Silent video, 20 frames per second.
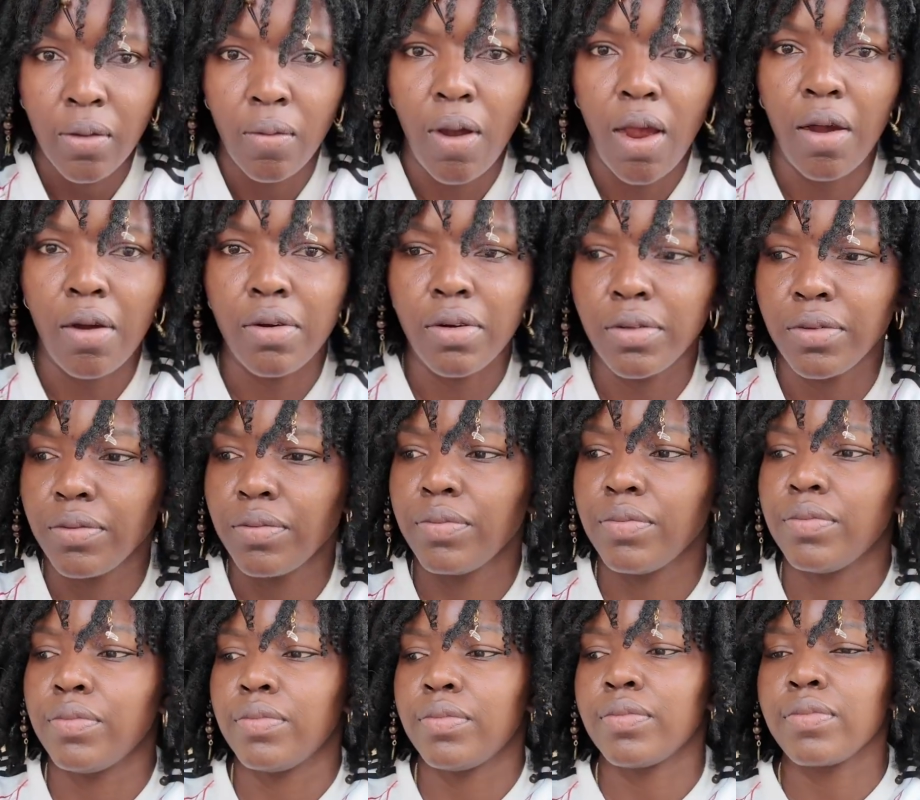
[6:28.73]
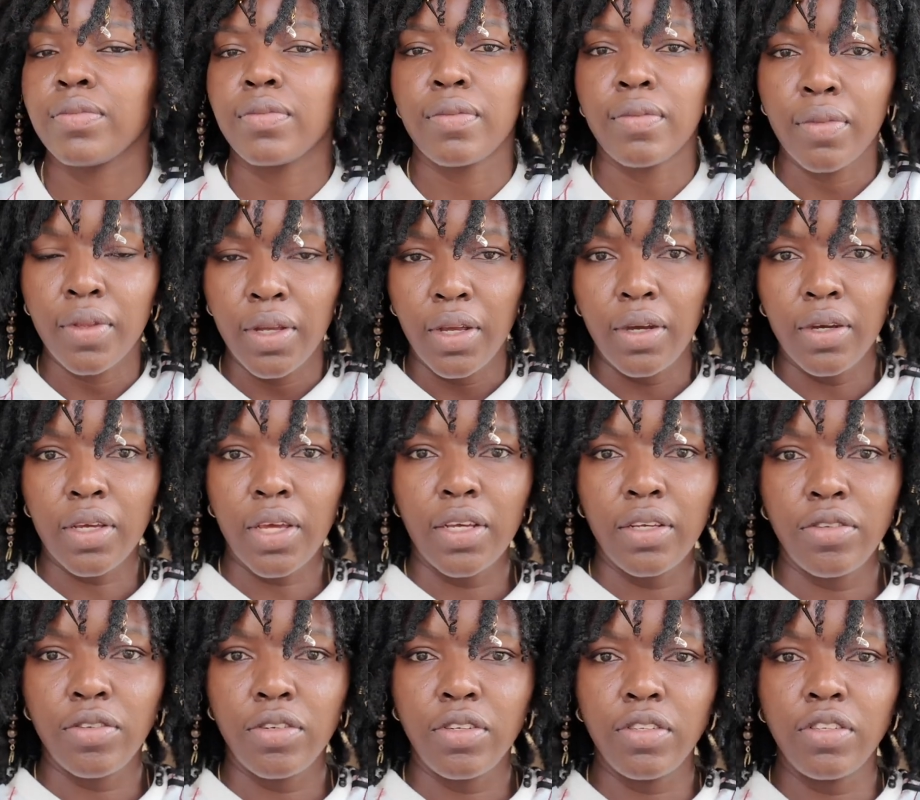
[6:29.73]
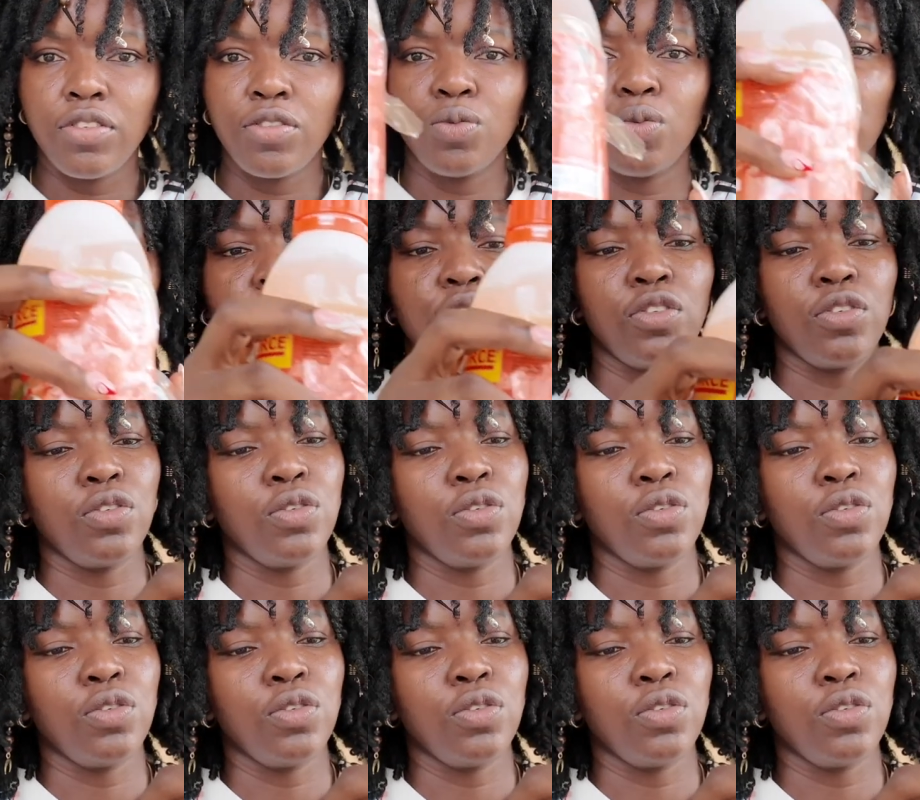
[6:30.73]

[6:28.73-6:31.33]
Wow. Okay, so this is what